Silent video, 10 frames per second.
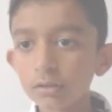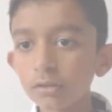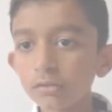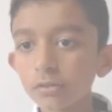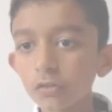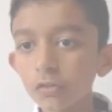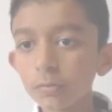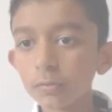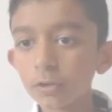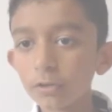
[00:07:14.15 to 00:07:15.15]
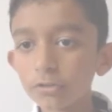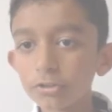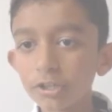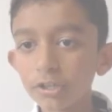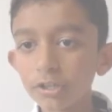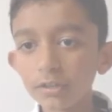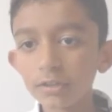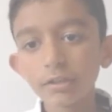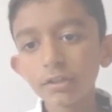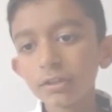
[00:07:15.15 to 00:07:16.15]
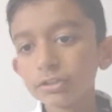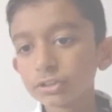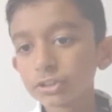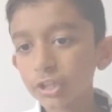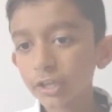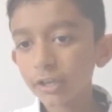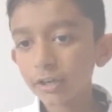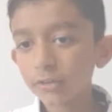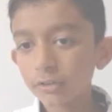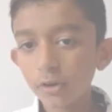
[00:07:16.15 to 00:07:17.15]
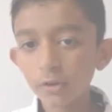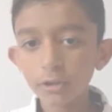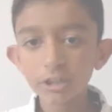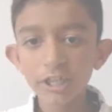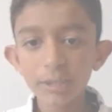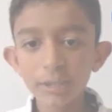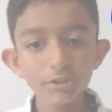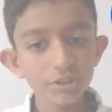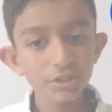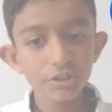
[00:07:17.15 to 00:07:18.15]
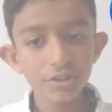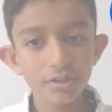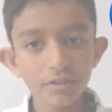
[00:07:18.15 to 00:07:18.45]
go to motion, drag out the go to random position.